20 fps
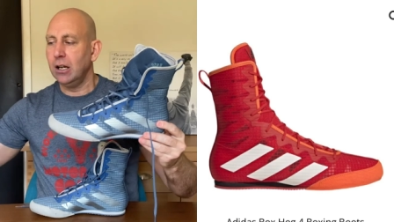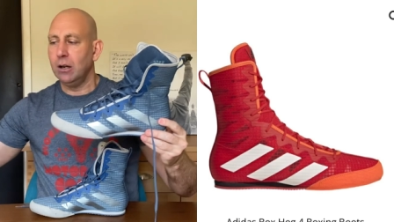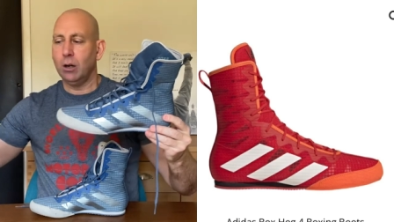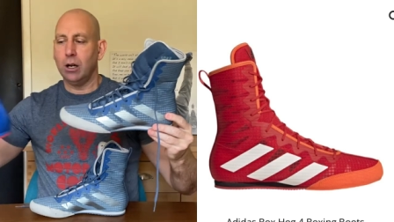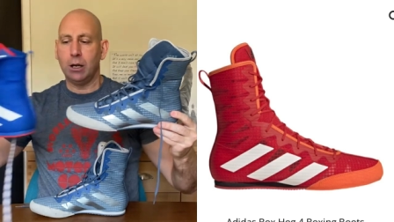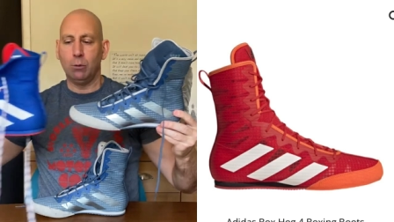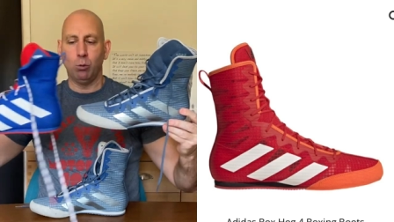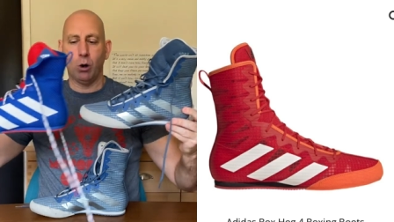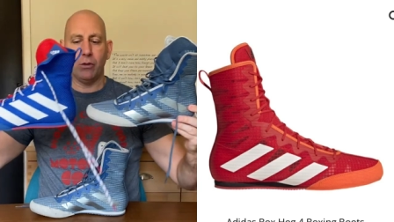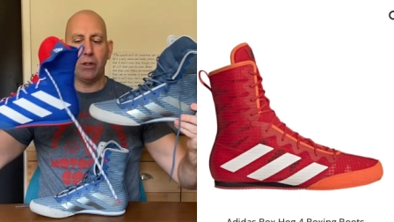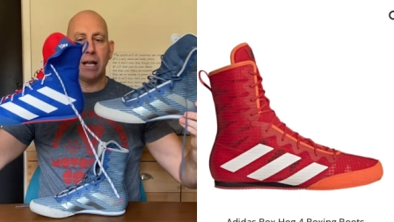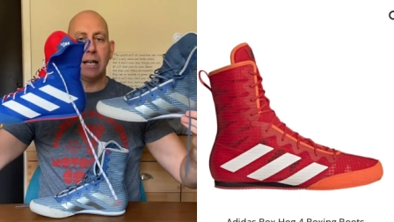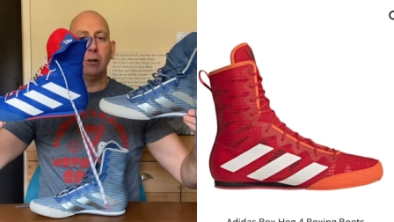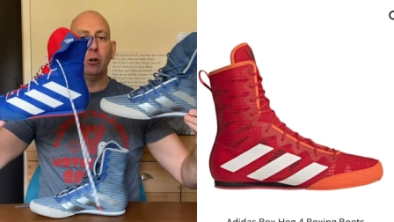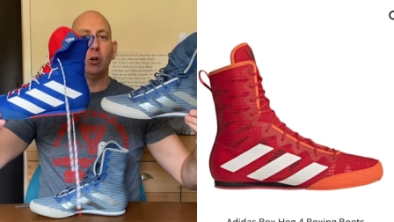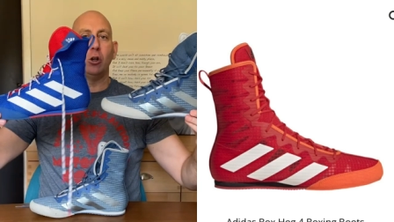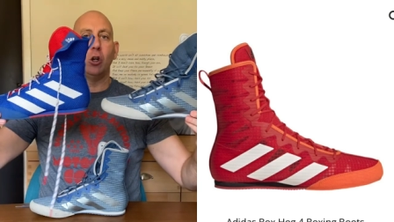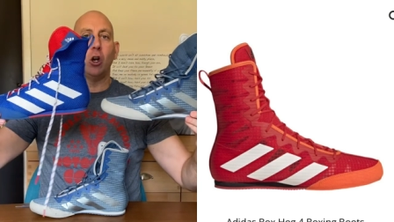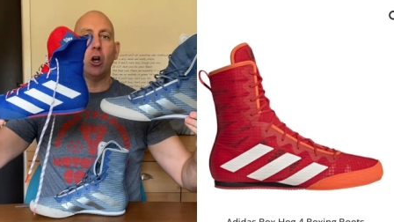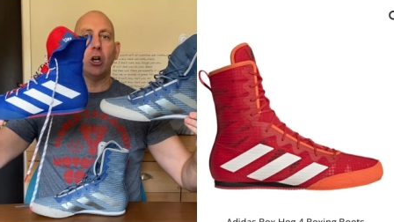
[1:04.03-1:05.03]
in what they
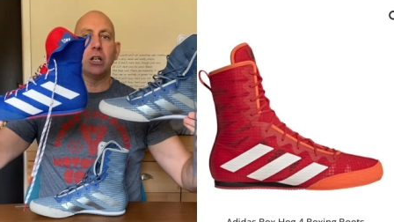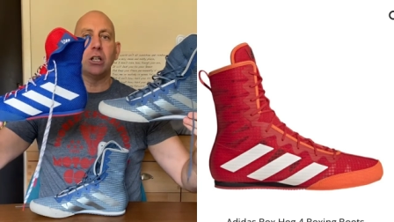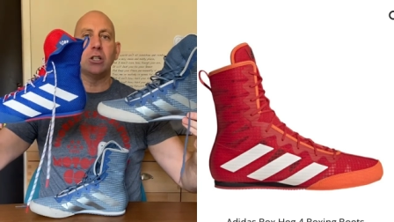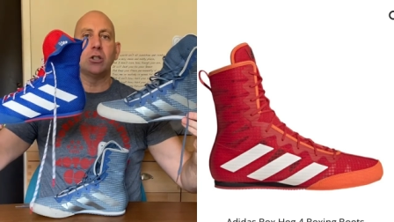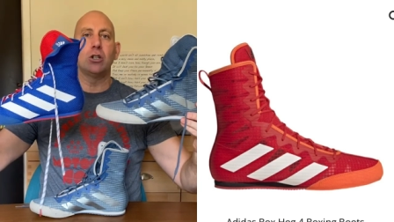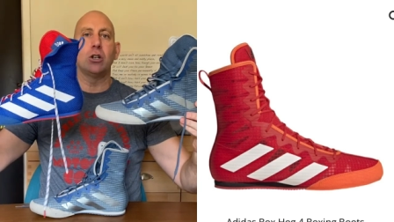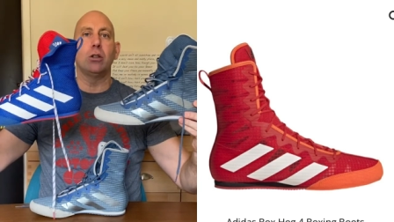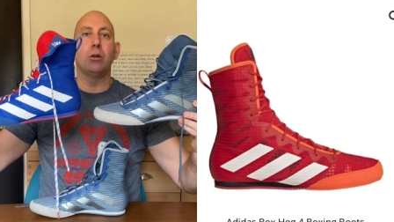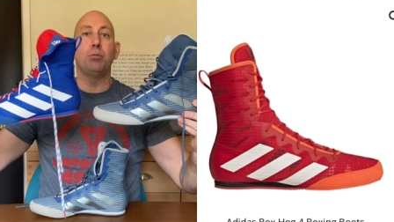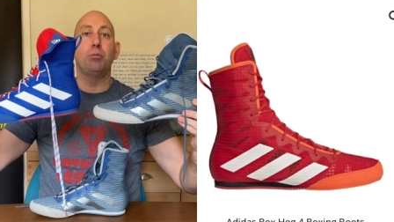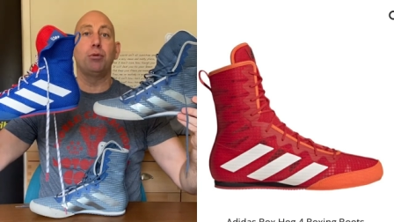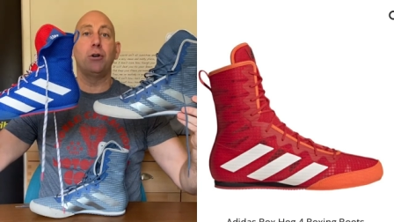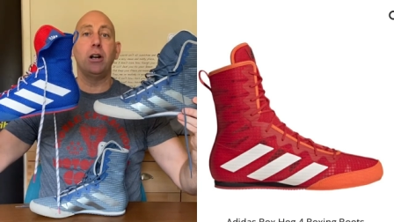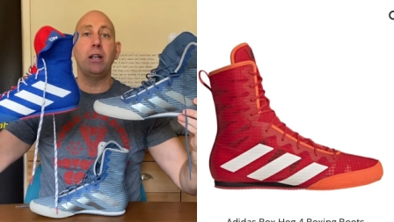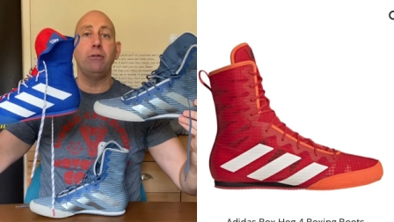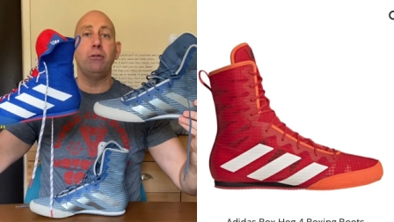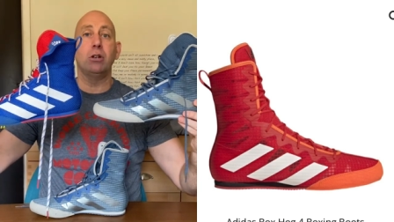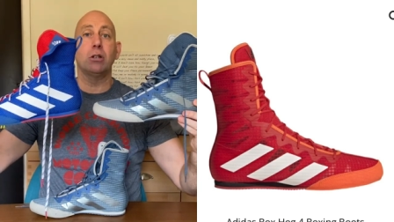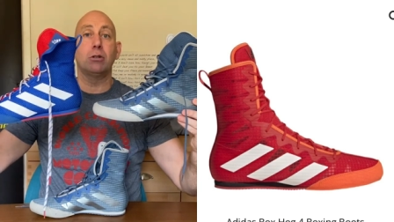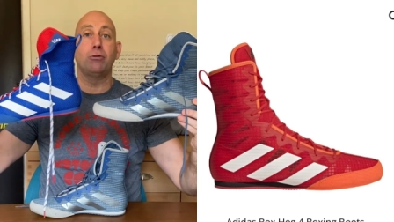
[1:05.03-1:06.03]
look like to the
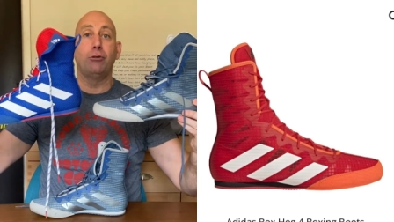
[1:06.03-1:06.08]
previous